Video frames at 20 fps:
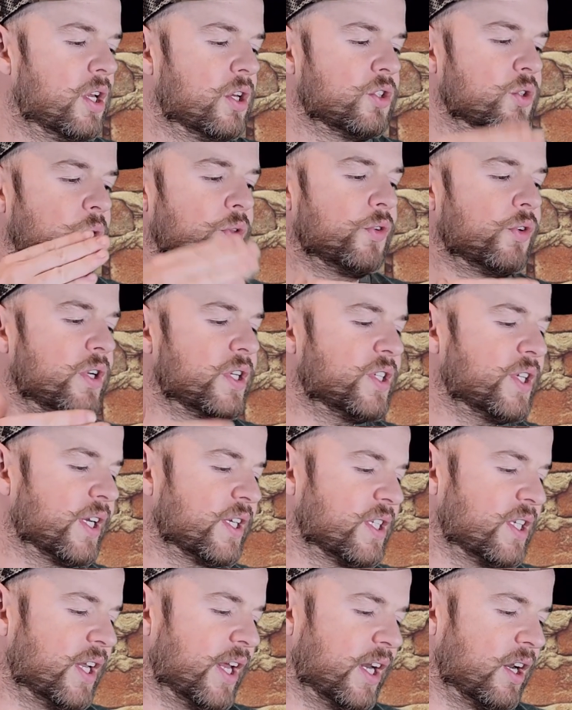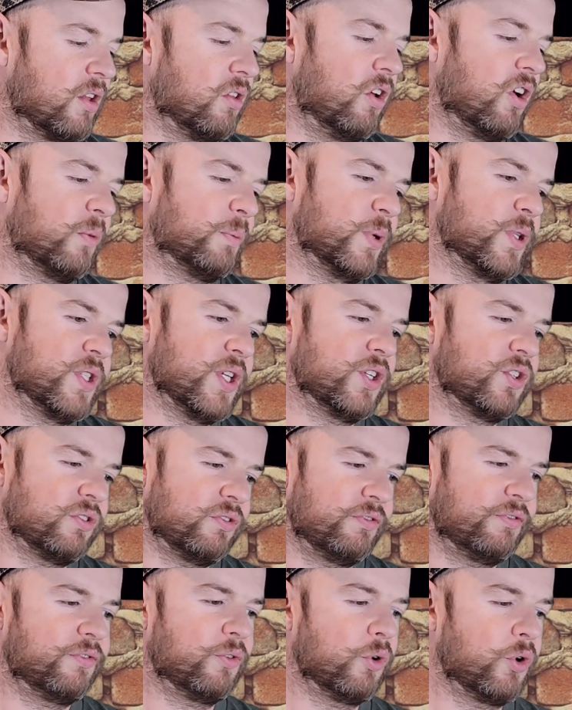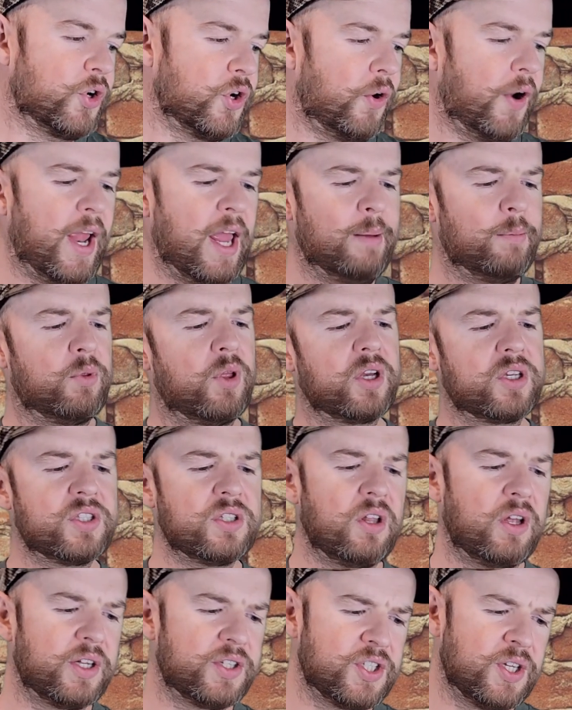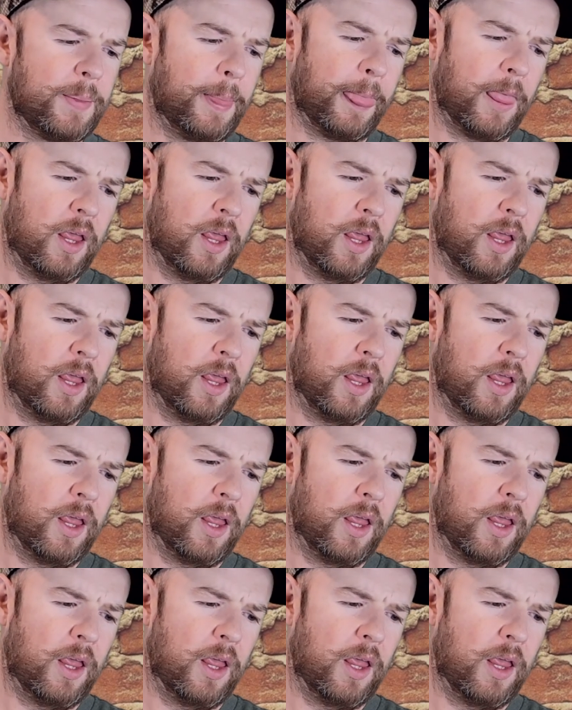So three, six, nine o'clock position for your M-LOK slot.